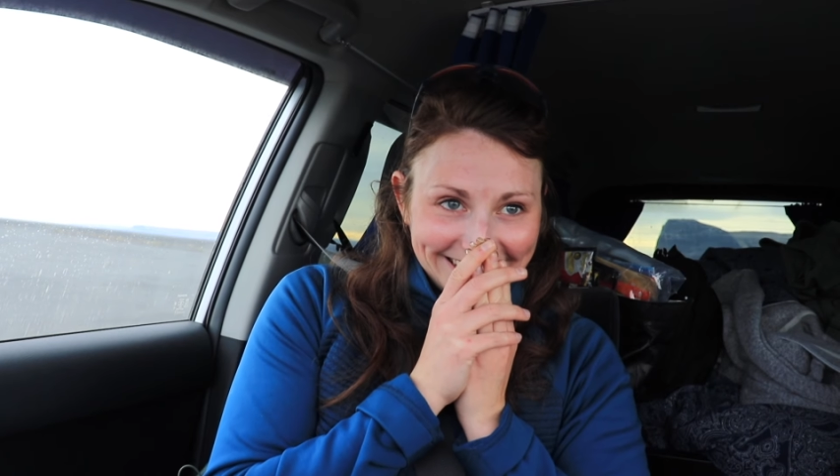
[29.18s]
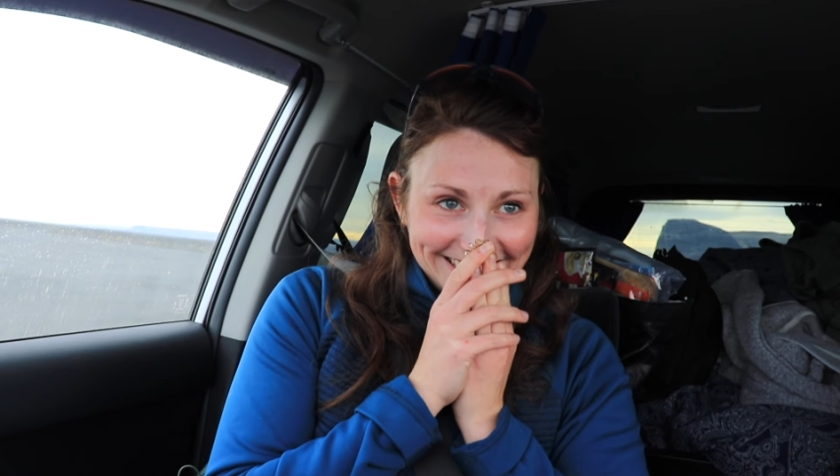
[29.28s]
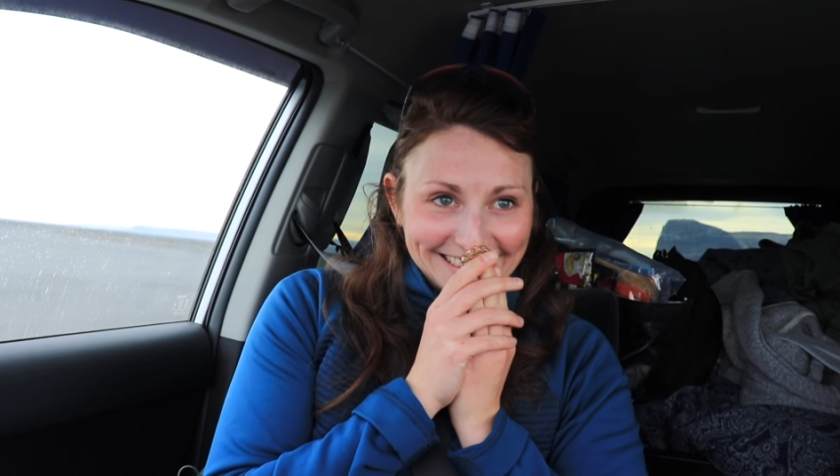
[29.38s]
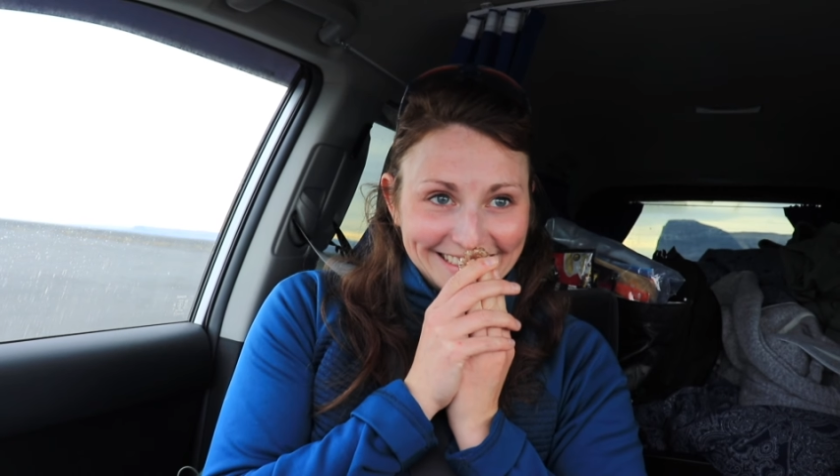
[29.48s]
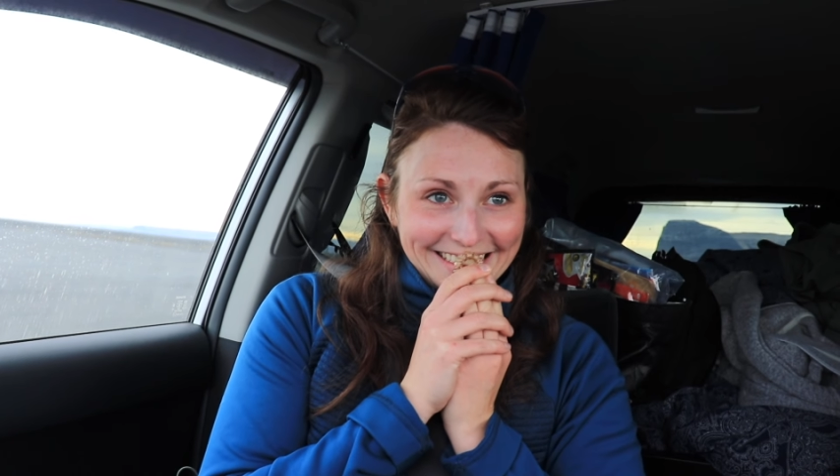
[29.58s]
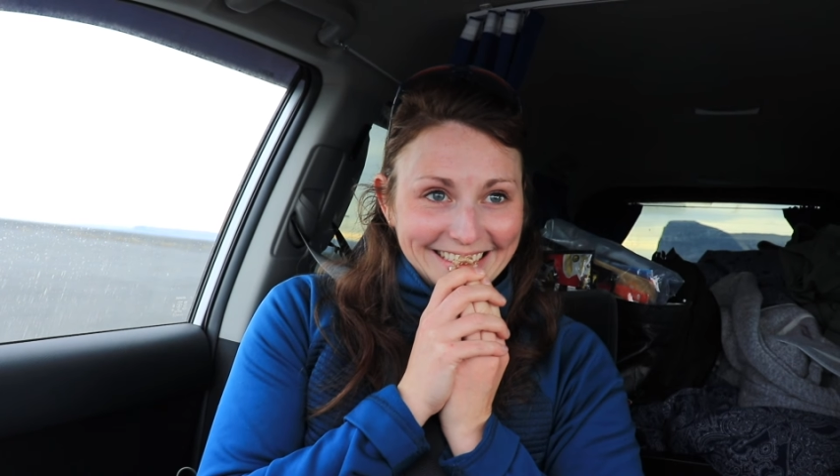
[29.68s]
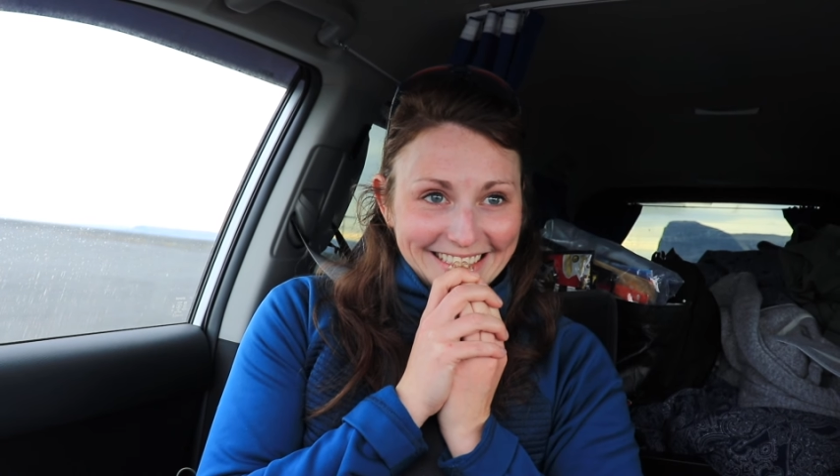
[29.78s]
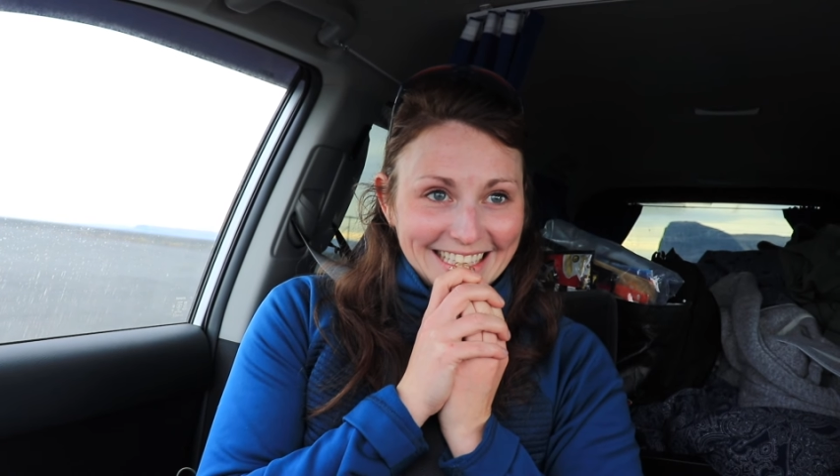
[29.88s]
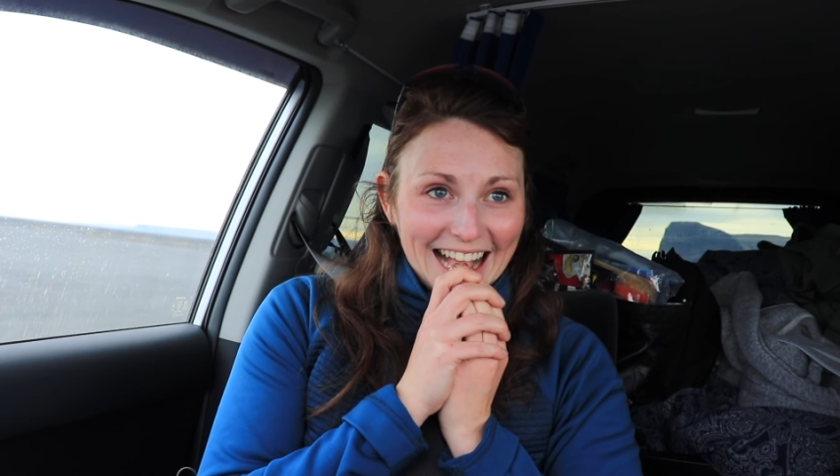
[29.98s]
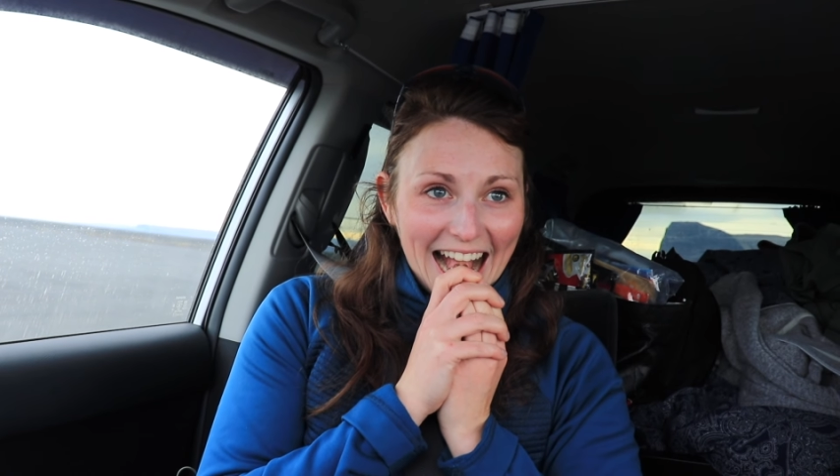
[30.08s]
At this
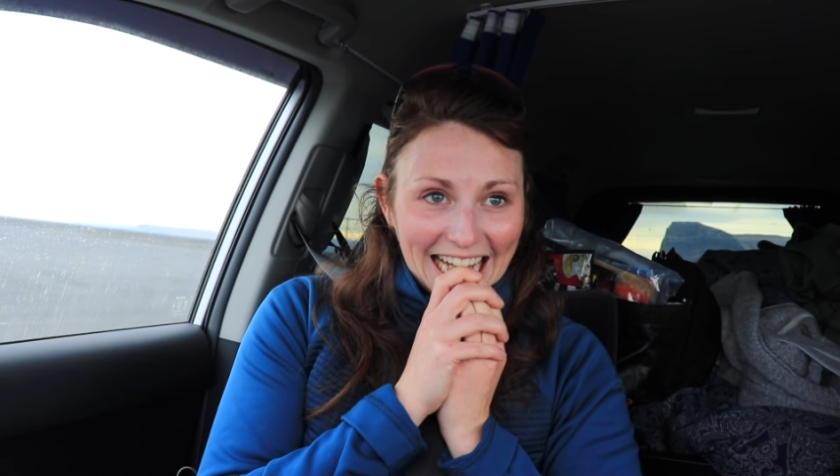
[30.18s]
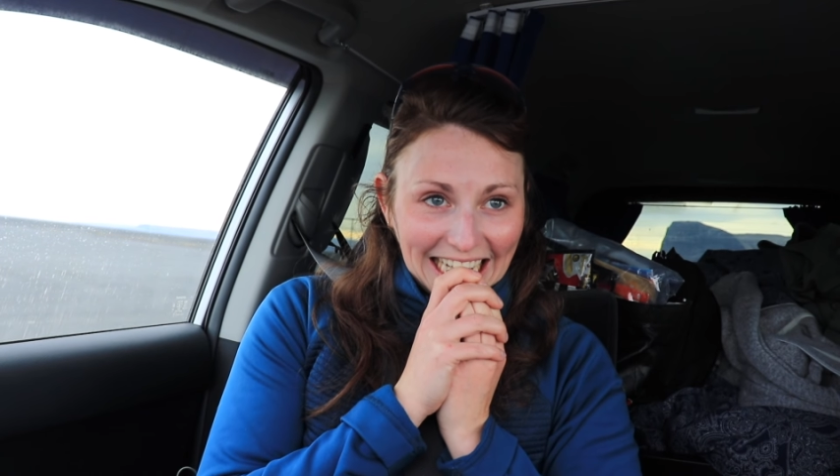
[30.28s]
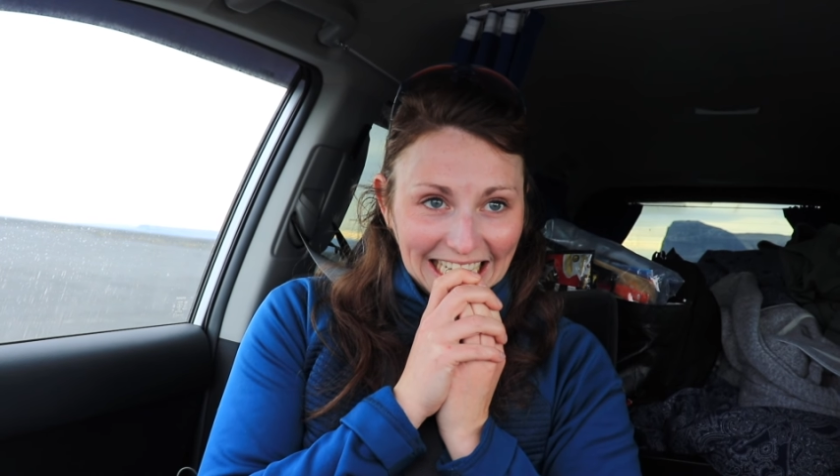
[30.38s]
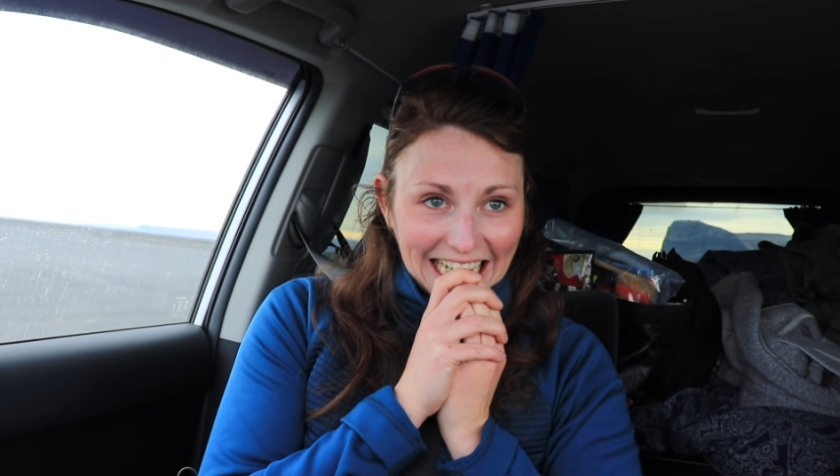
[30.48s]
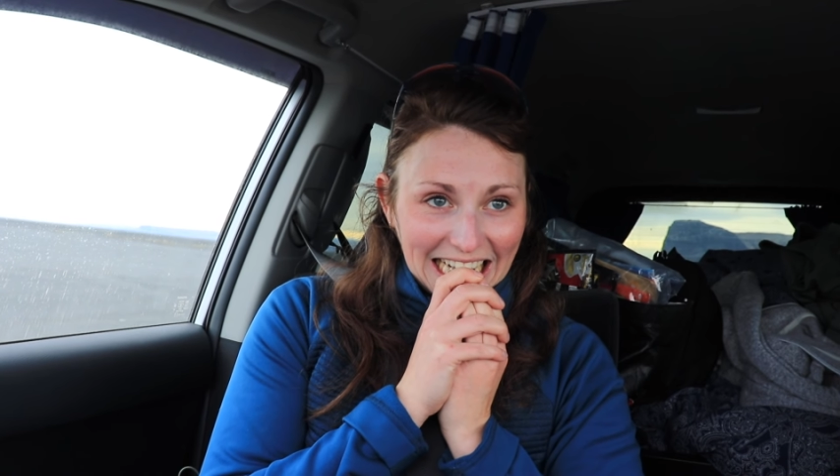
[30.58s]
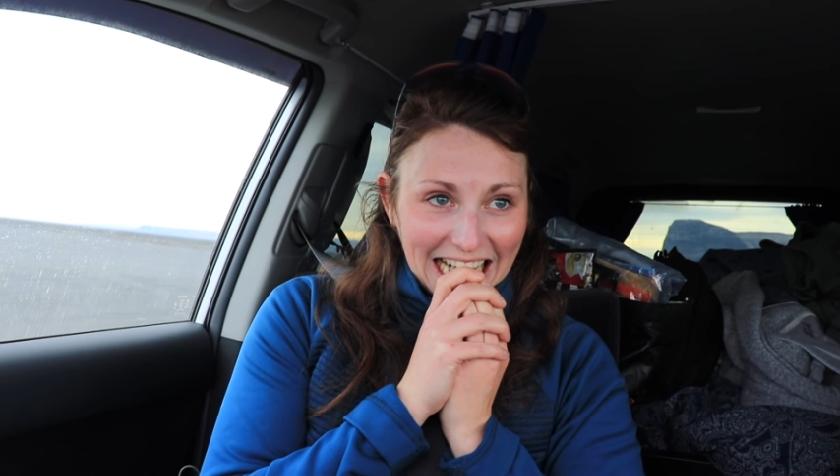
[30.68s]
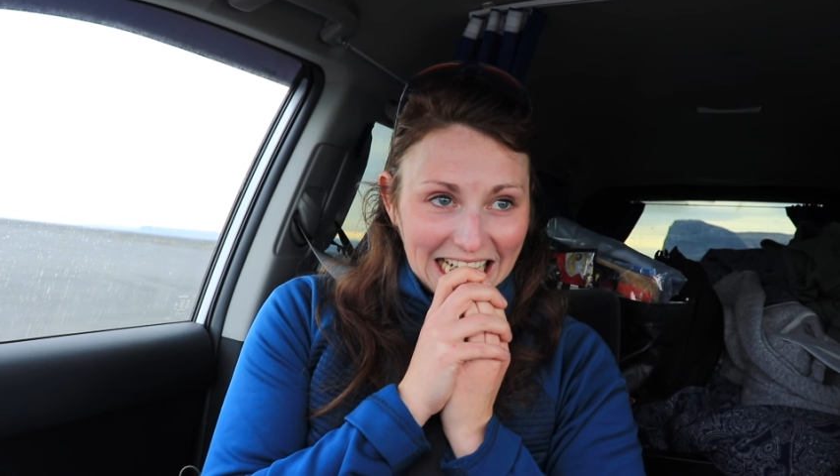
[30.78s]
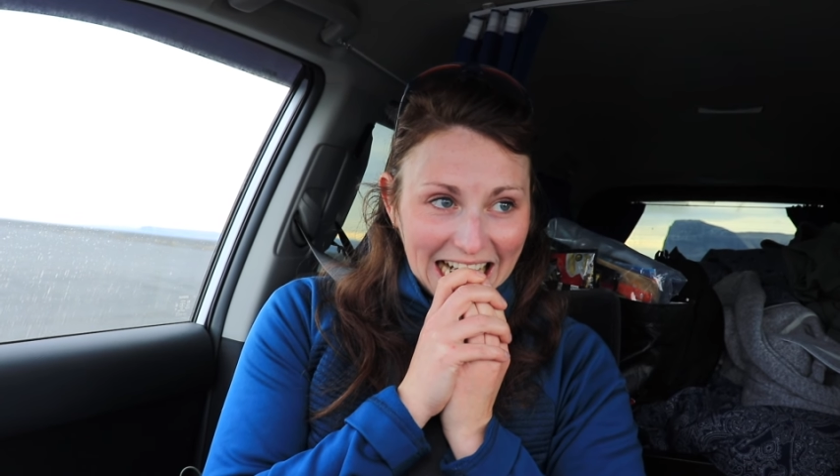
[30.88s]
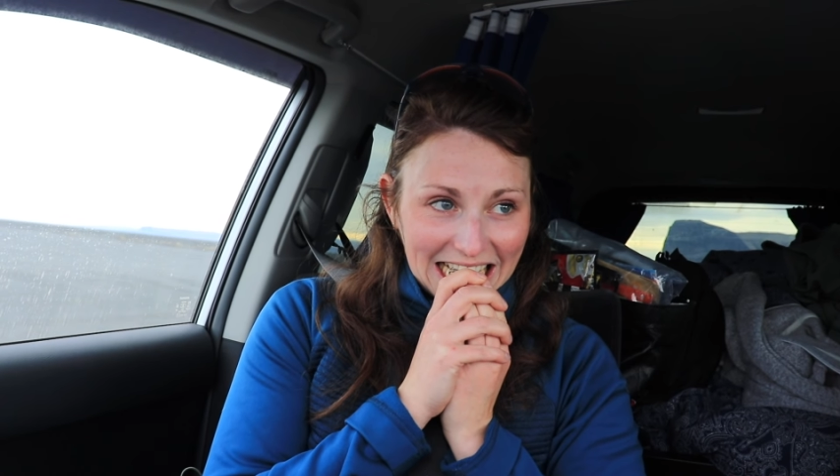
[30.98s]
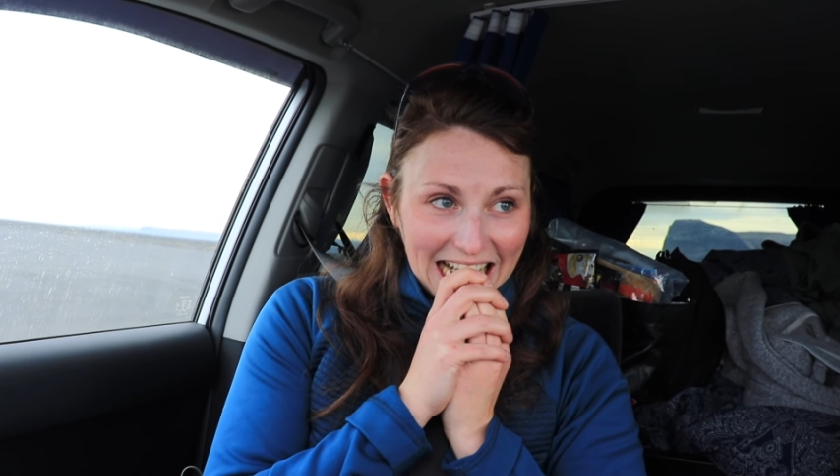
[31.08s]
point, I've never even held
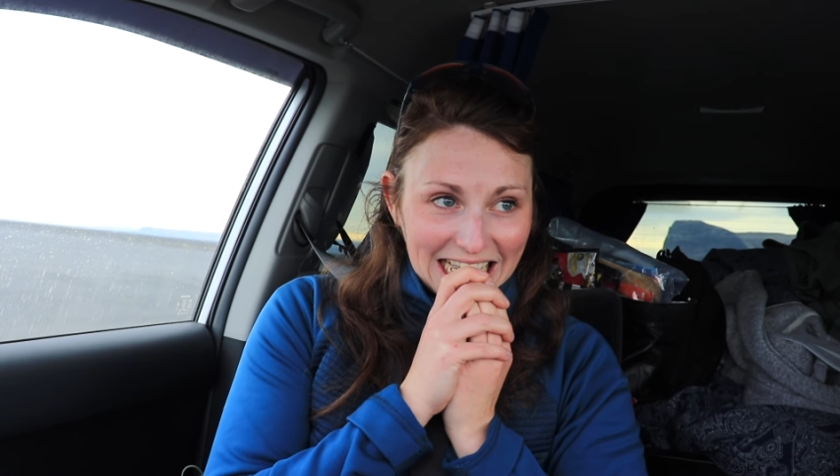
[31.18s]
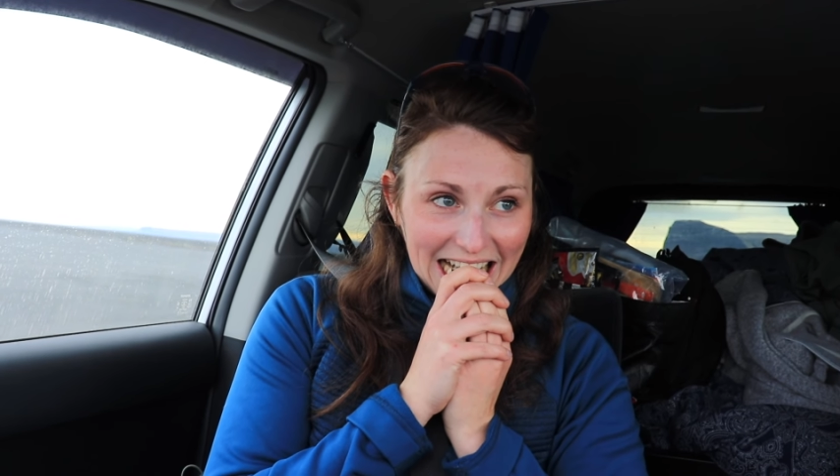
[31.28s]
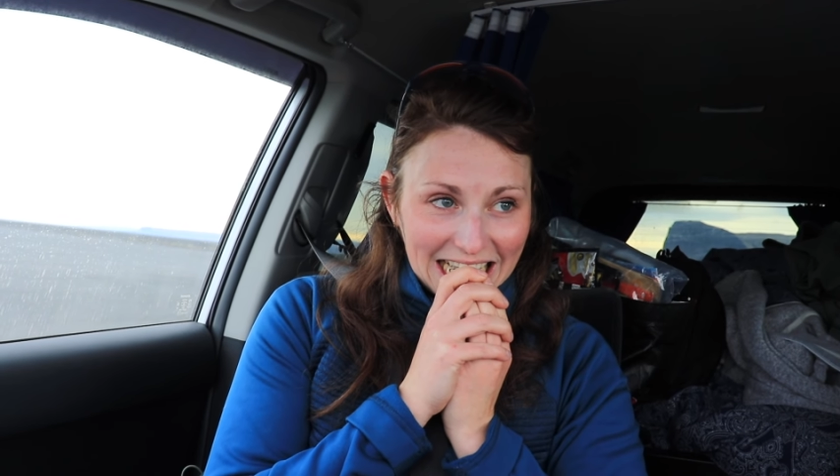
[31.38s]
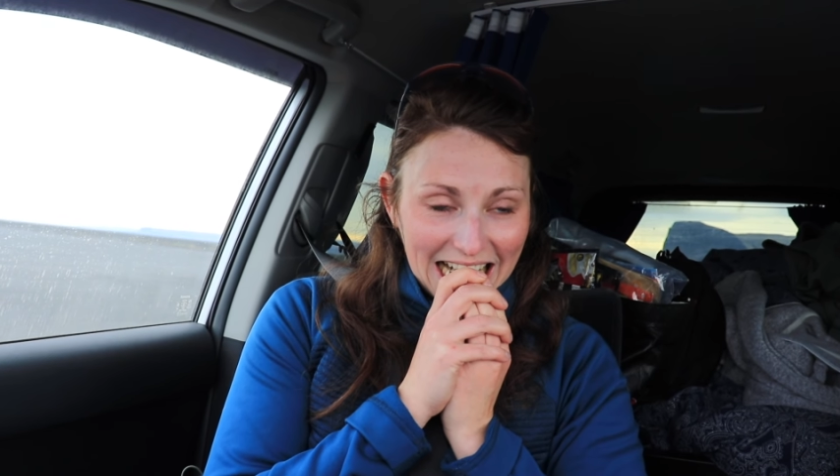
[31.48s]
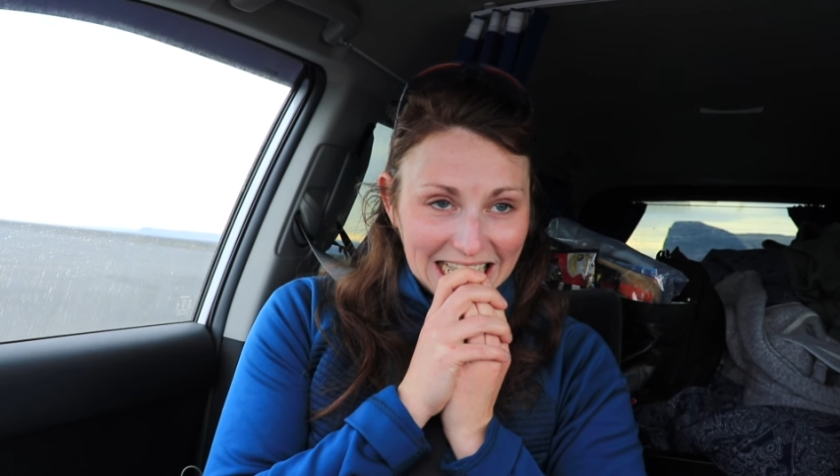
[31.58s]
an ice axe.